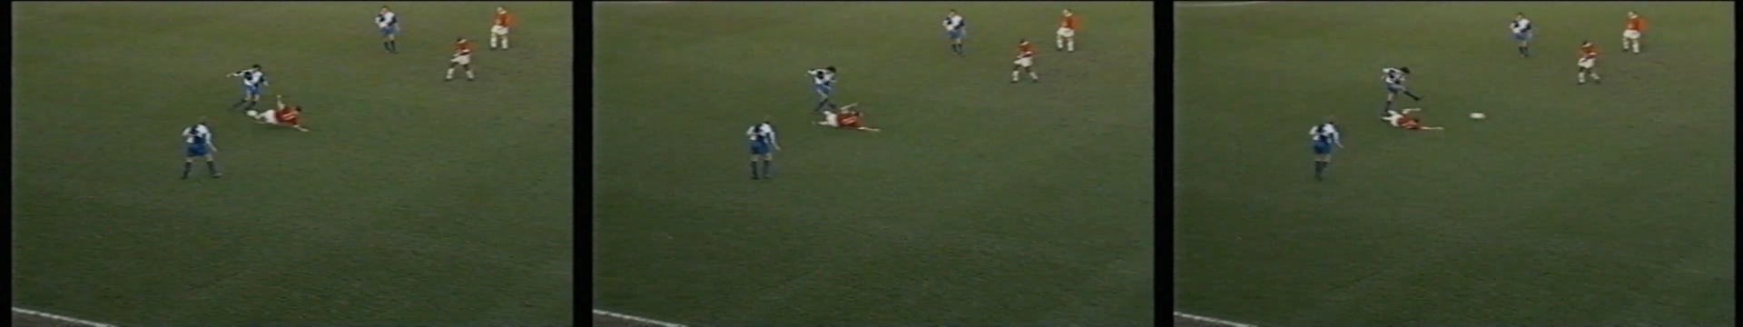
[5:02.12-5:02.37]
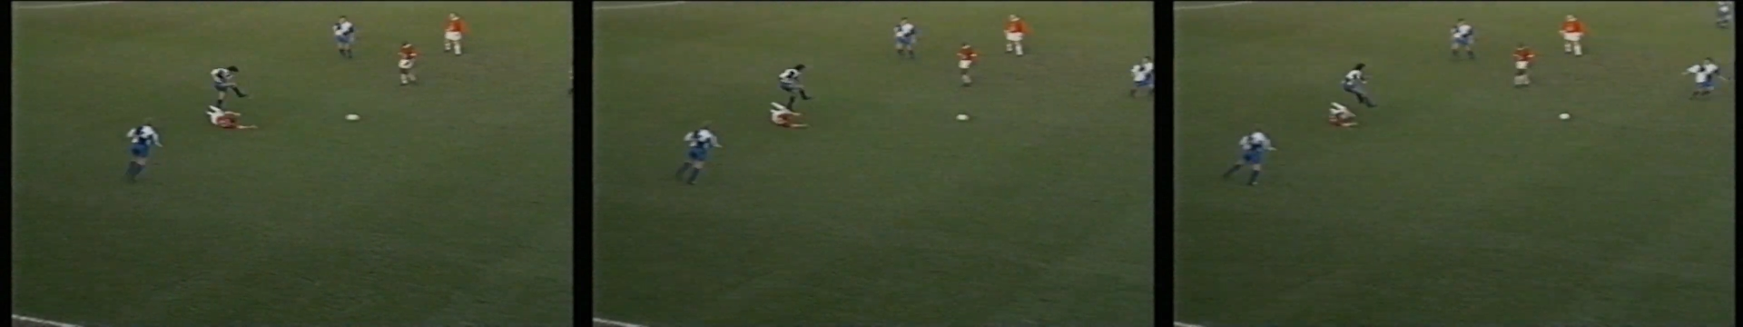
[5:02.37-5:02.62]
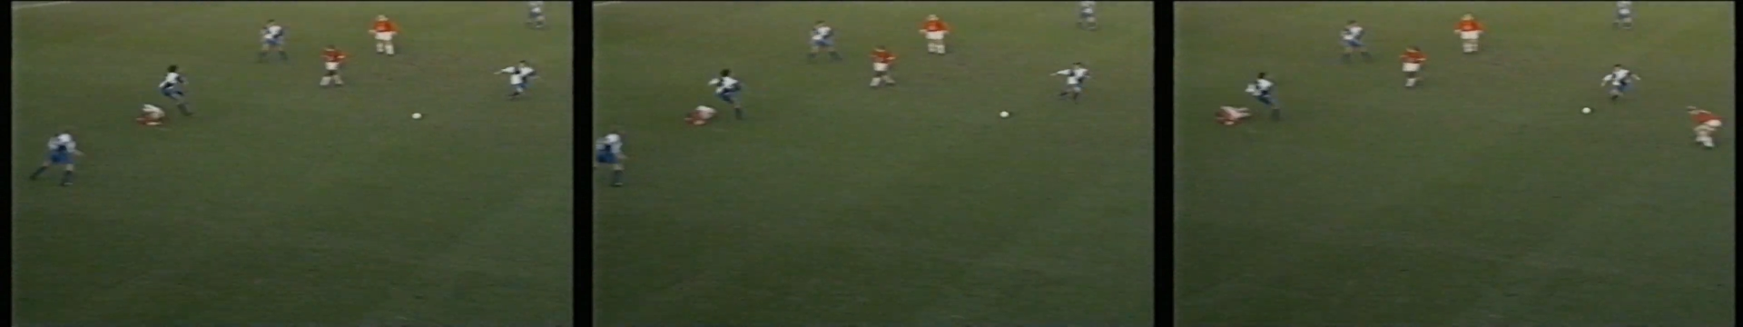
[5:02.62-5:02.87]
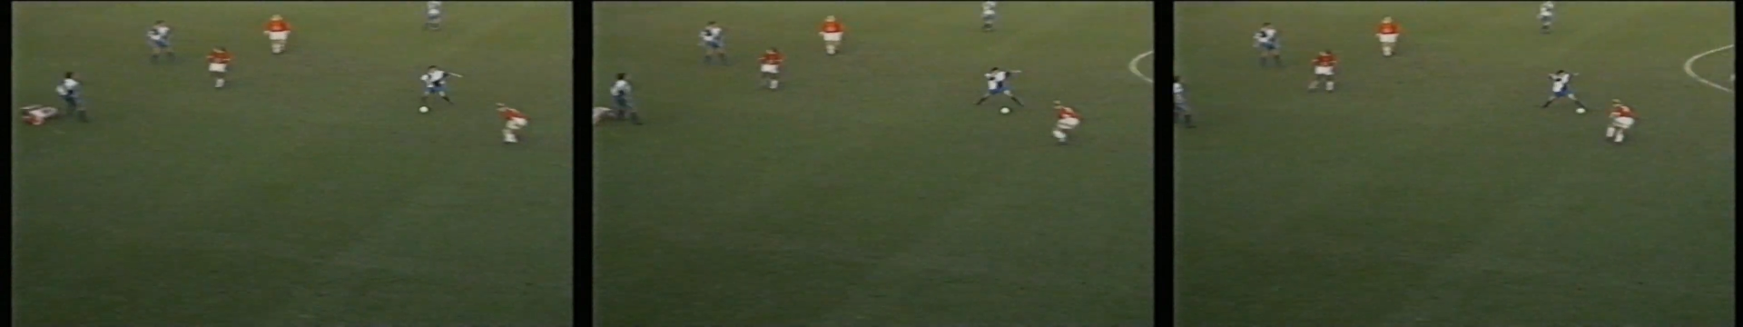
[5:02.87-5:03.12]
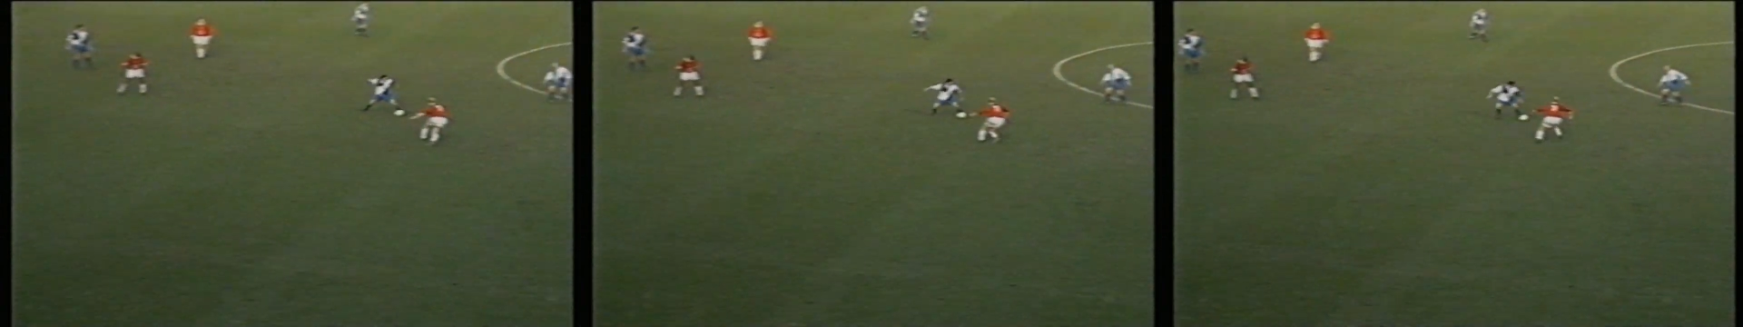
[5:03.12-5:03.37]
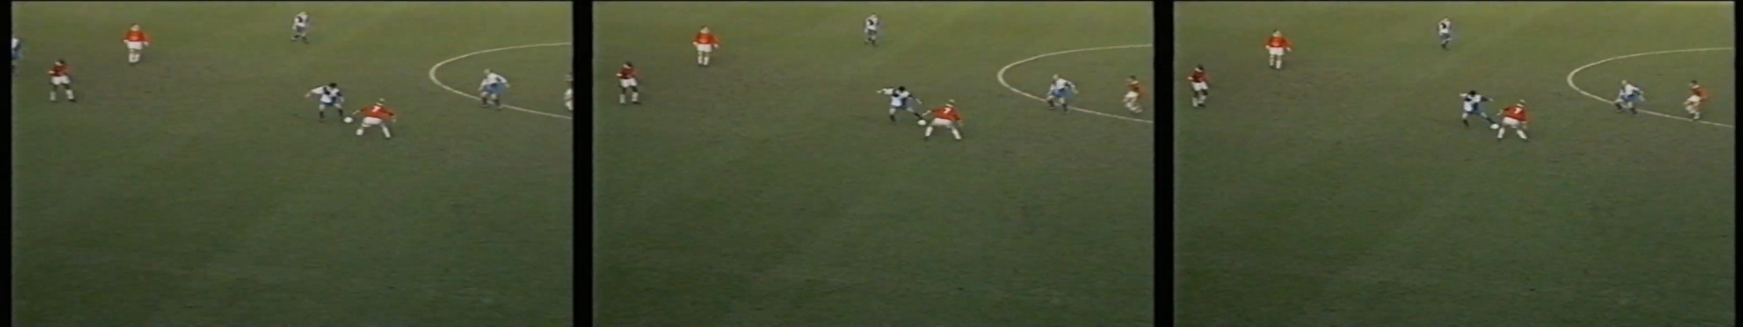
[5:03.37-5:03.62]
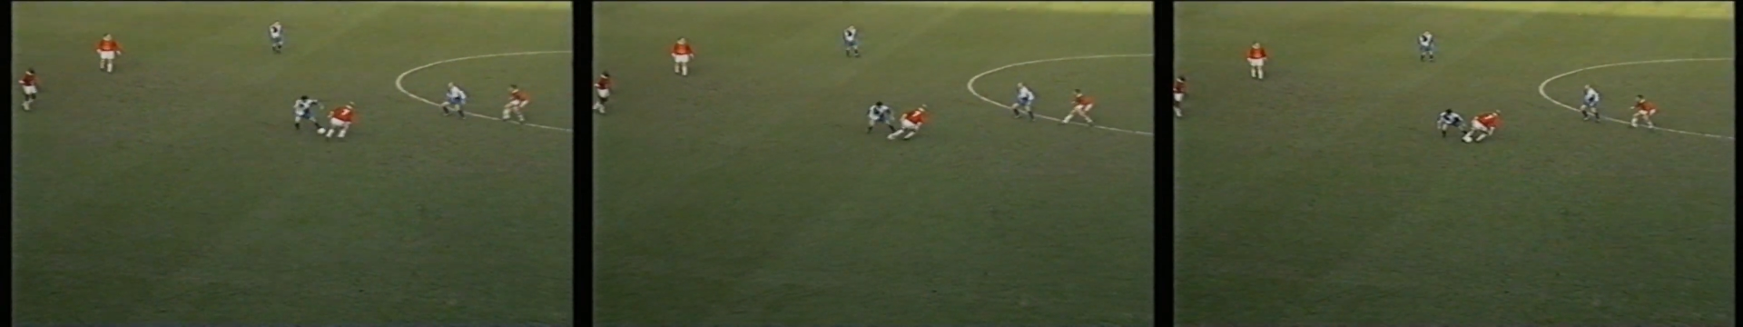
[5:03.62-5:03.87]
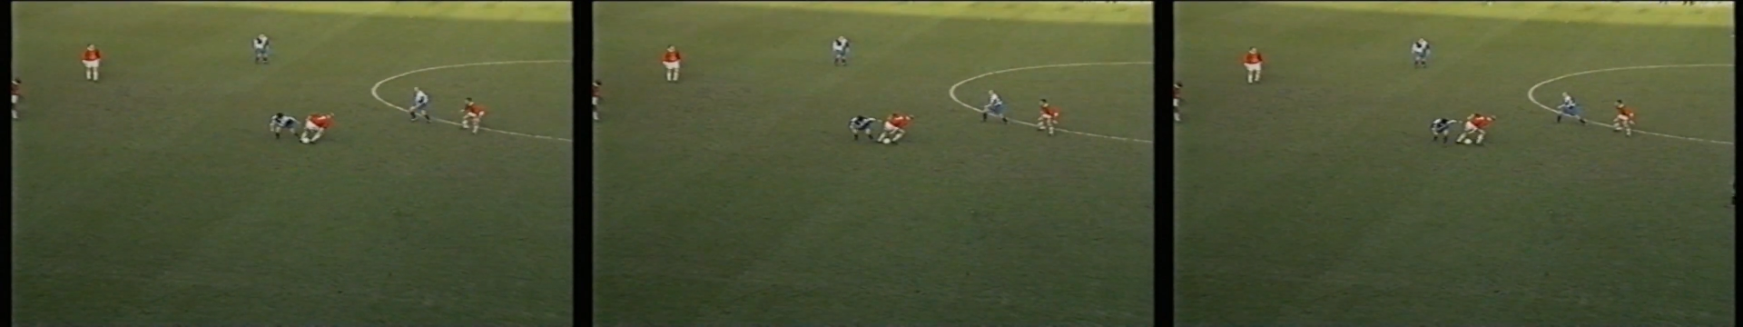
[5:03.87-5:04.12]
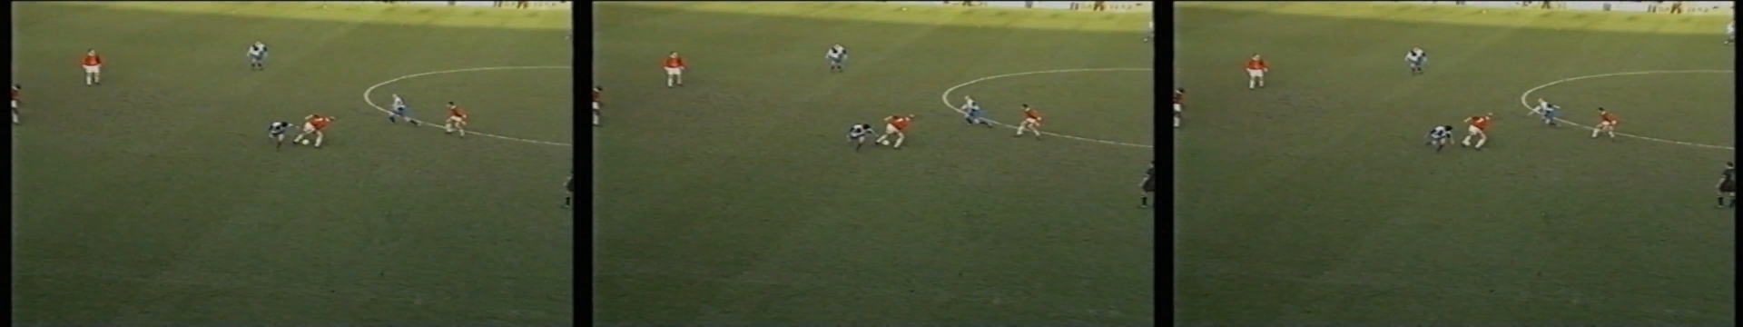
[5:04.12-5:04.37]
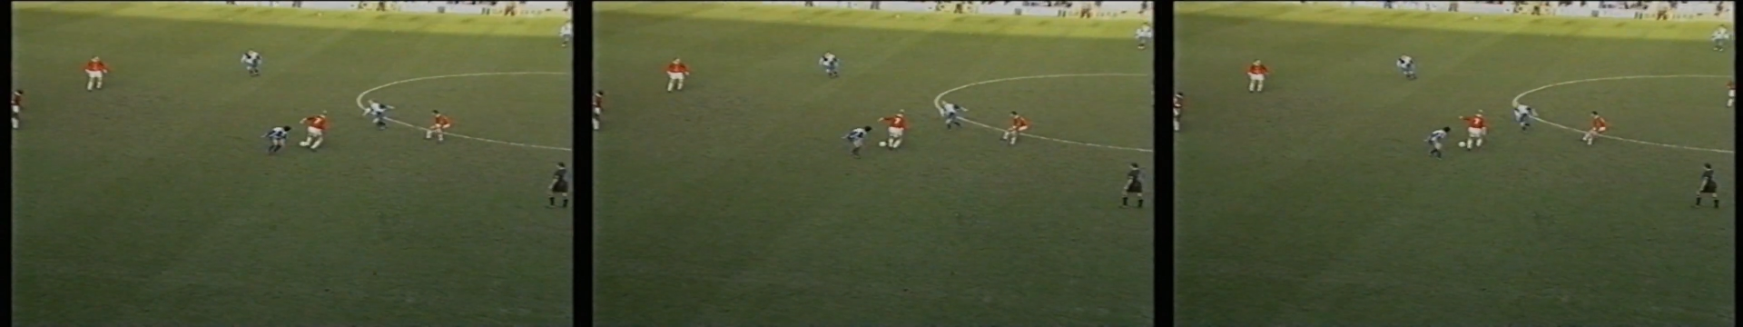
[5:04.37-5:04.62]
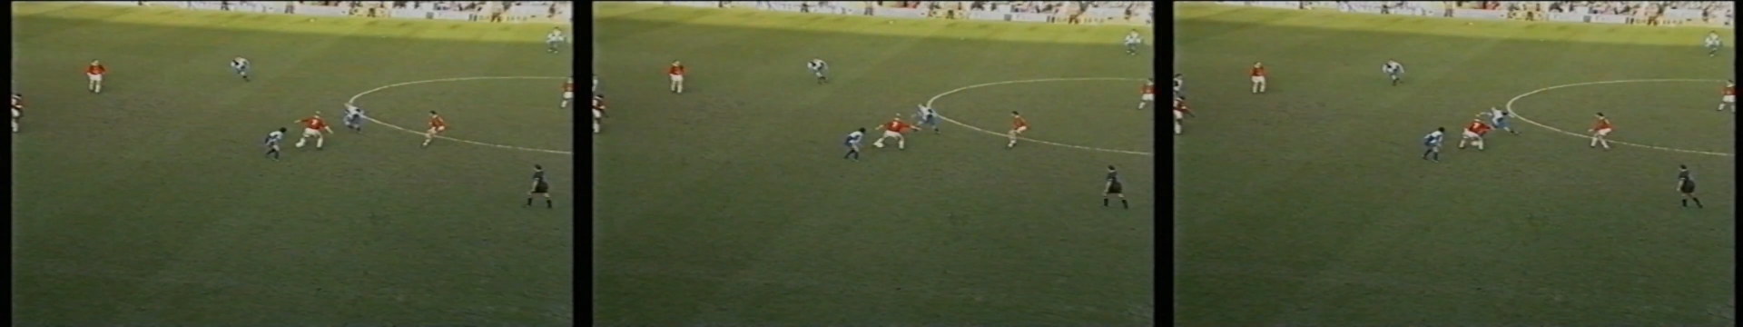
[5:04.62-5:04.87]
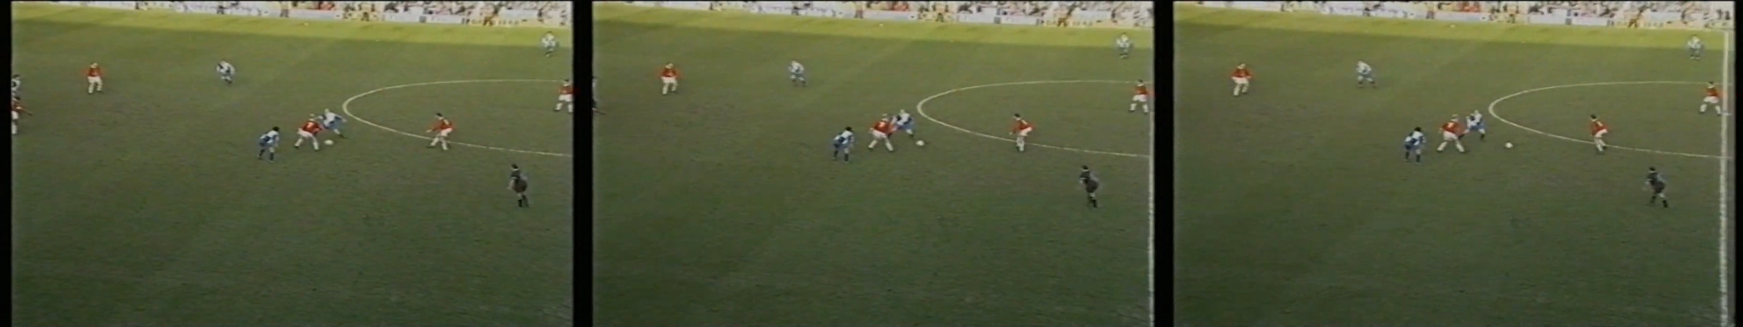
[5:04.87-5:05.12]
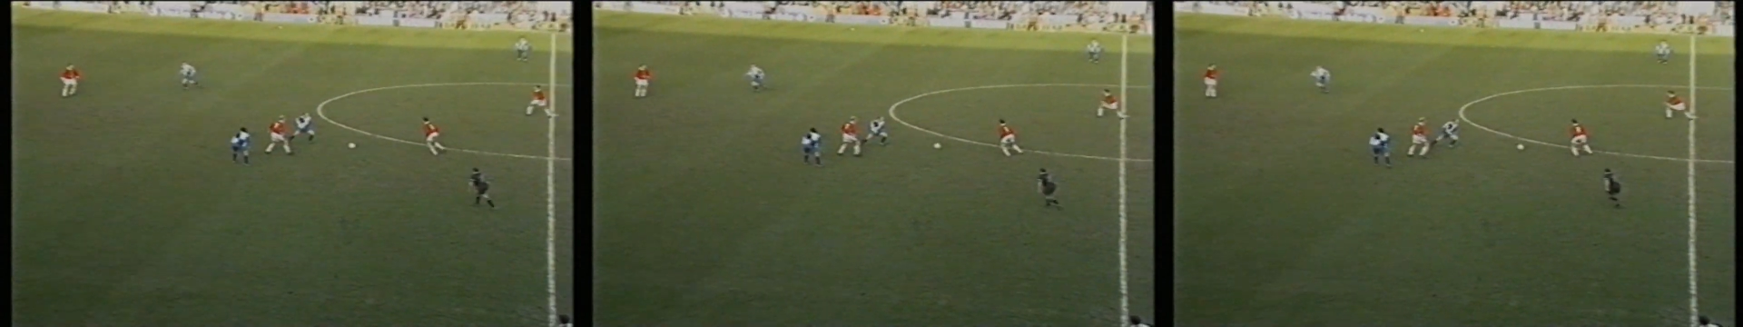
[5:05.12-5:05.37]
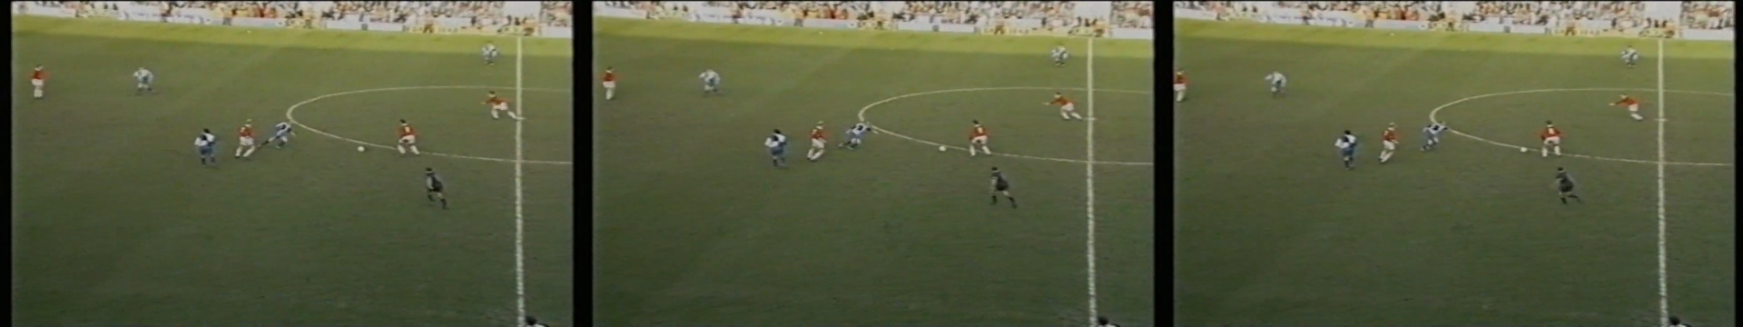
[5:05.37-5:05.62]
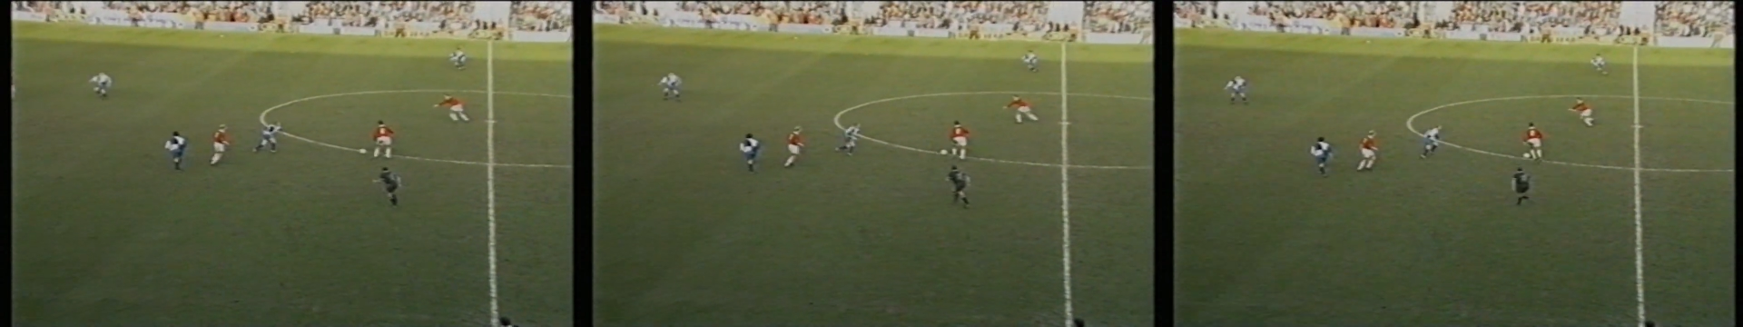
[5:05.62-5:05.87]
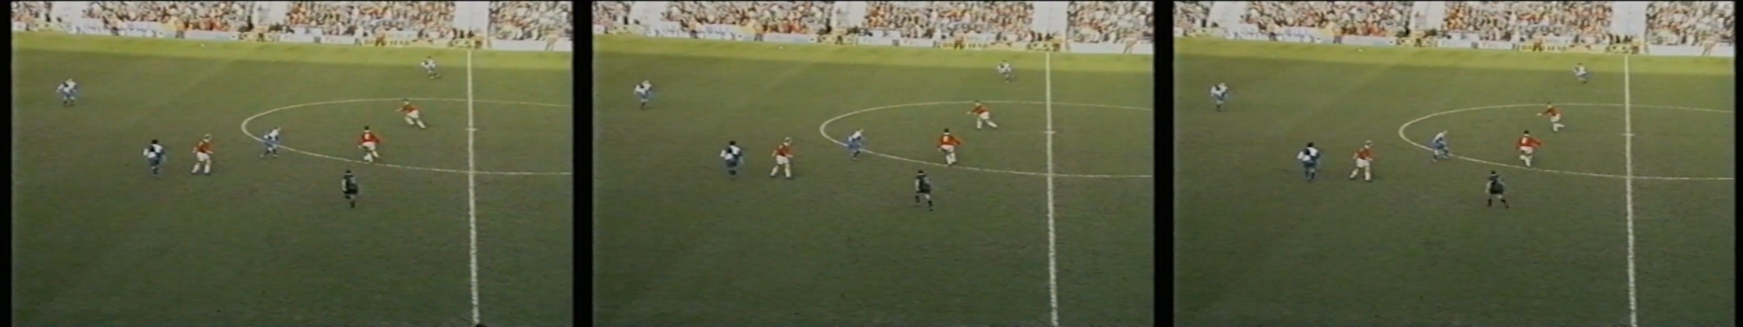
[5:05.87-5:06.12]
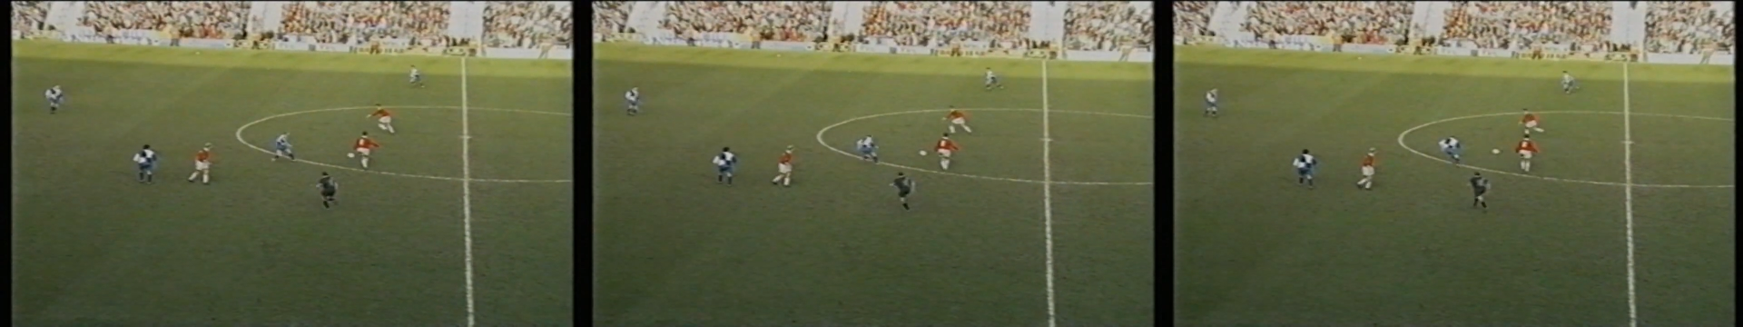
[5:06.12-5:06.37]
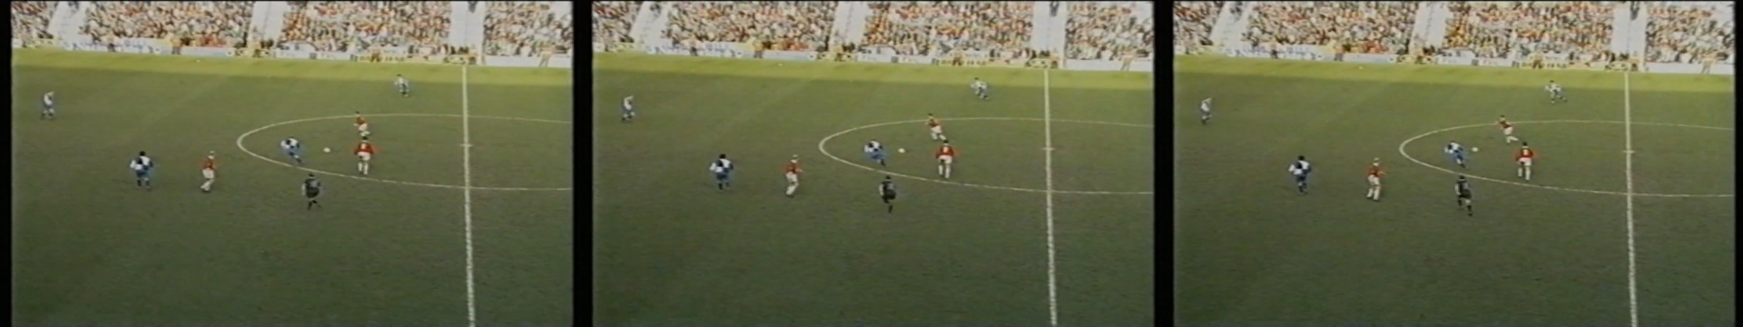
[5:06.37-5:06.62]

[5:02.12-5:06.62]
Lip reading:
(no speaker visible)